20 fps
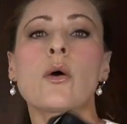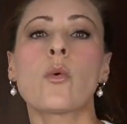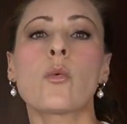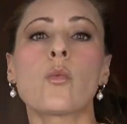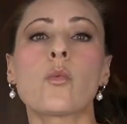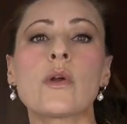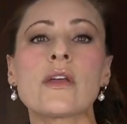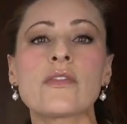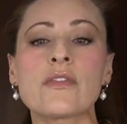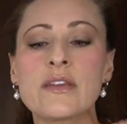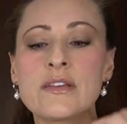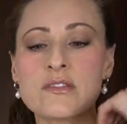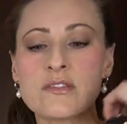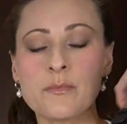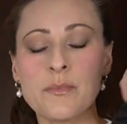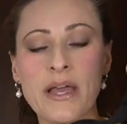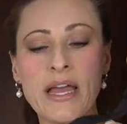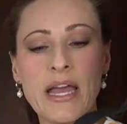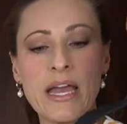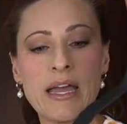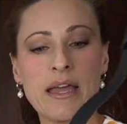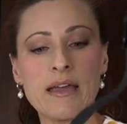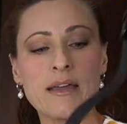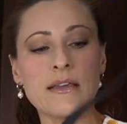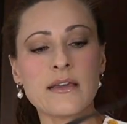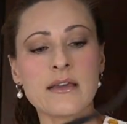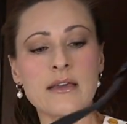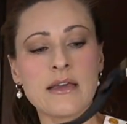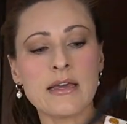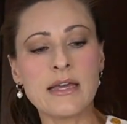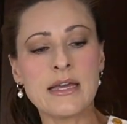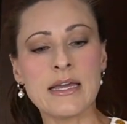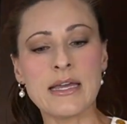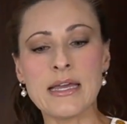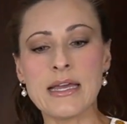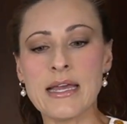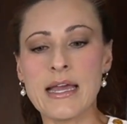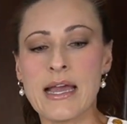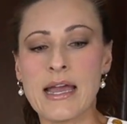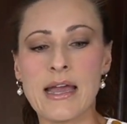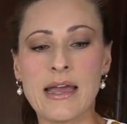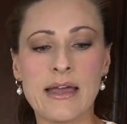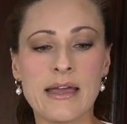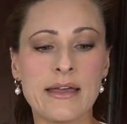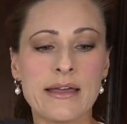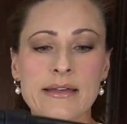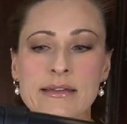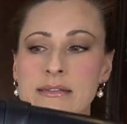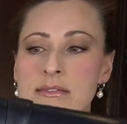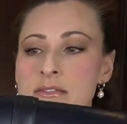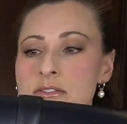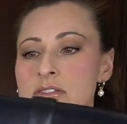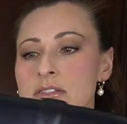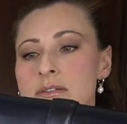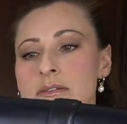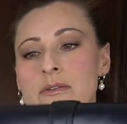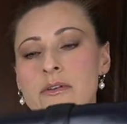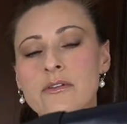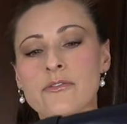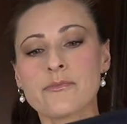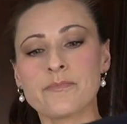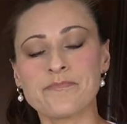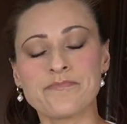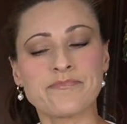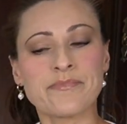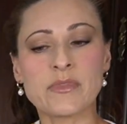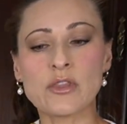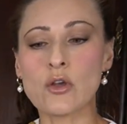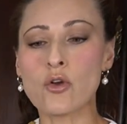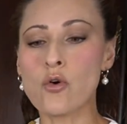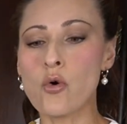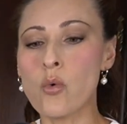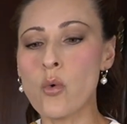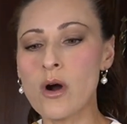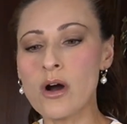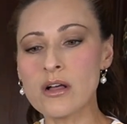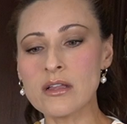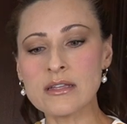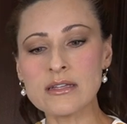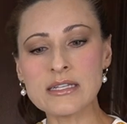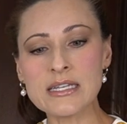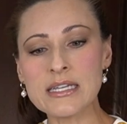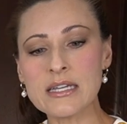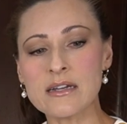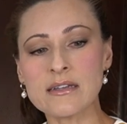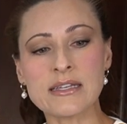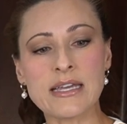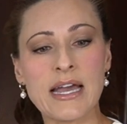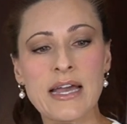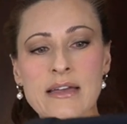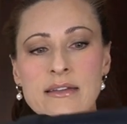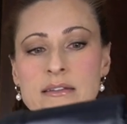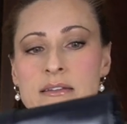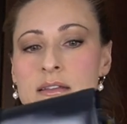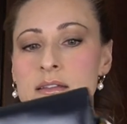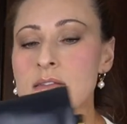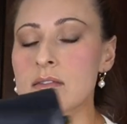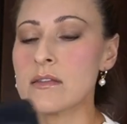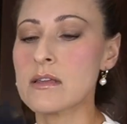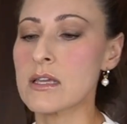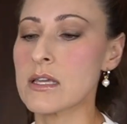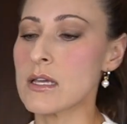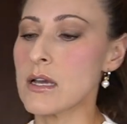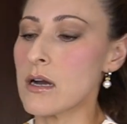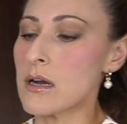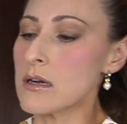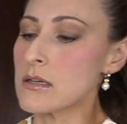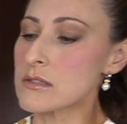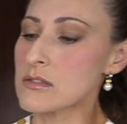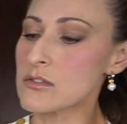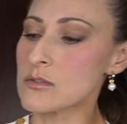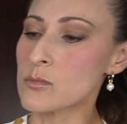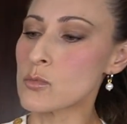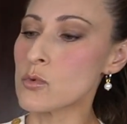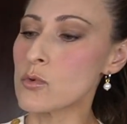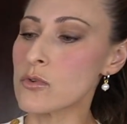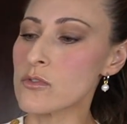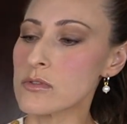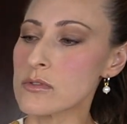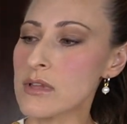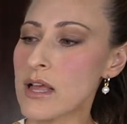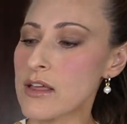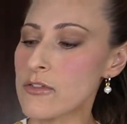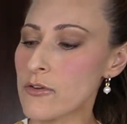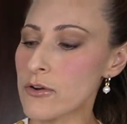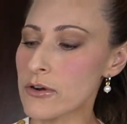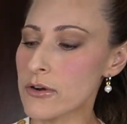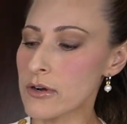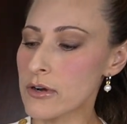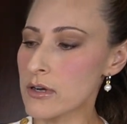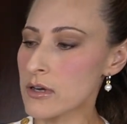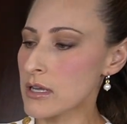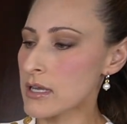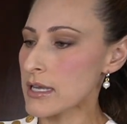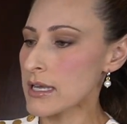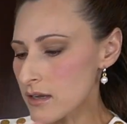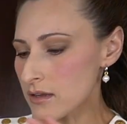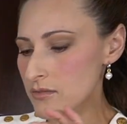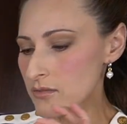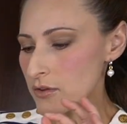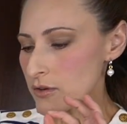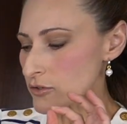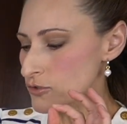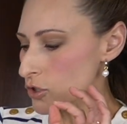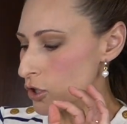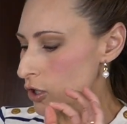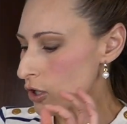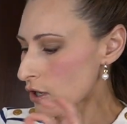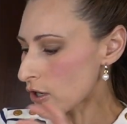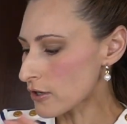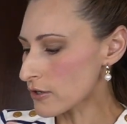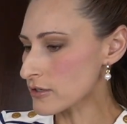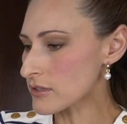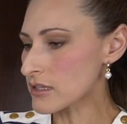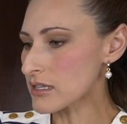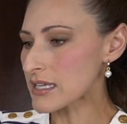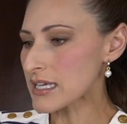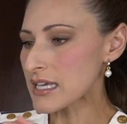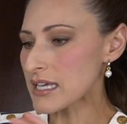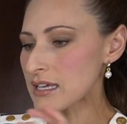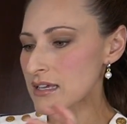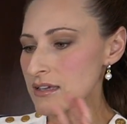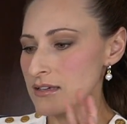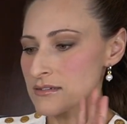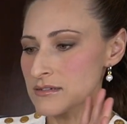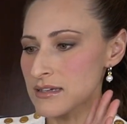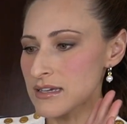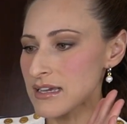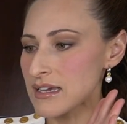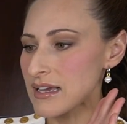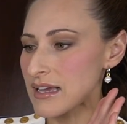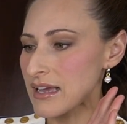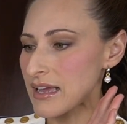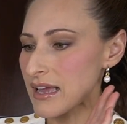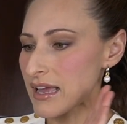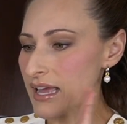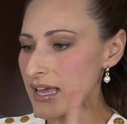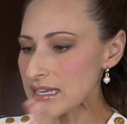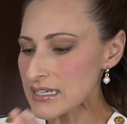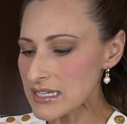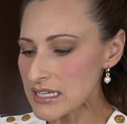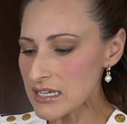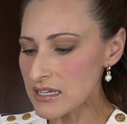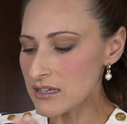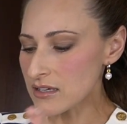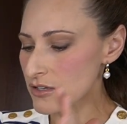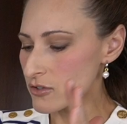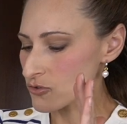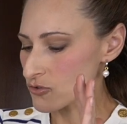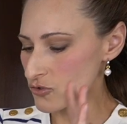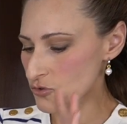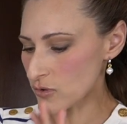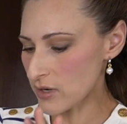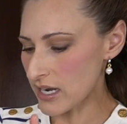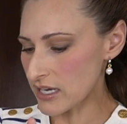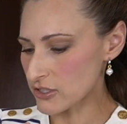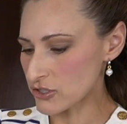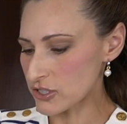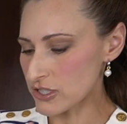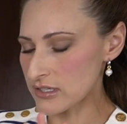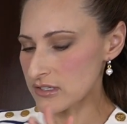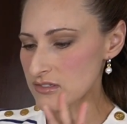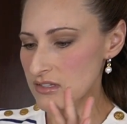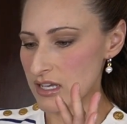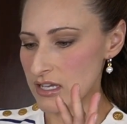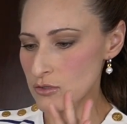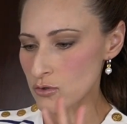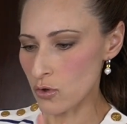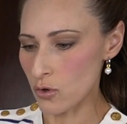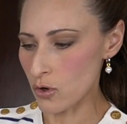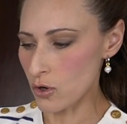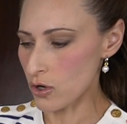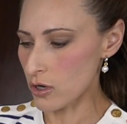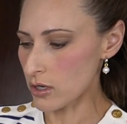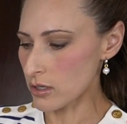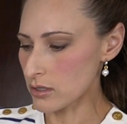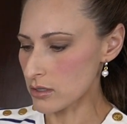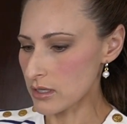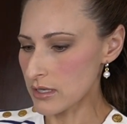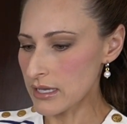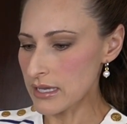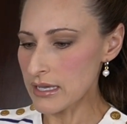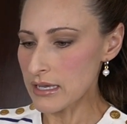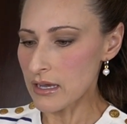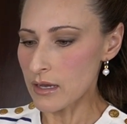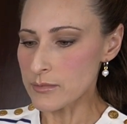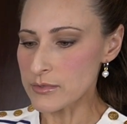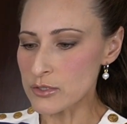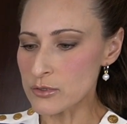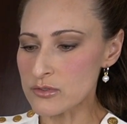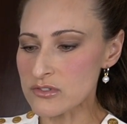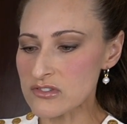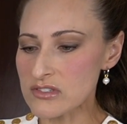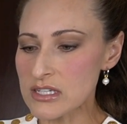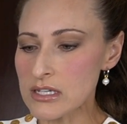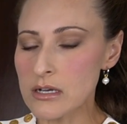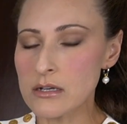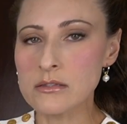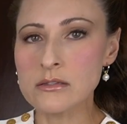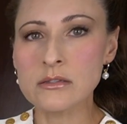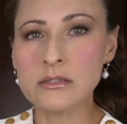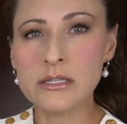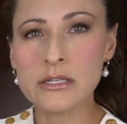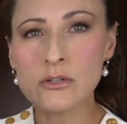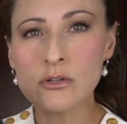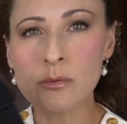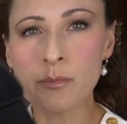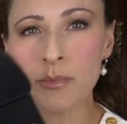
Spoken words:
with this bag, and the quality, again, the smooth leather, there's hardly any scratches at all. I mean, you see a little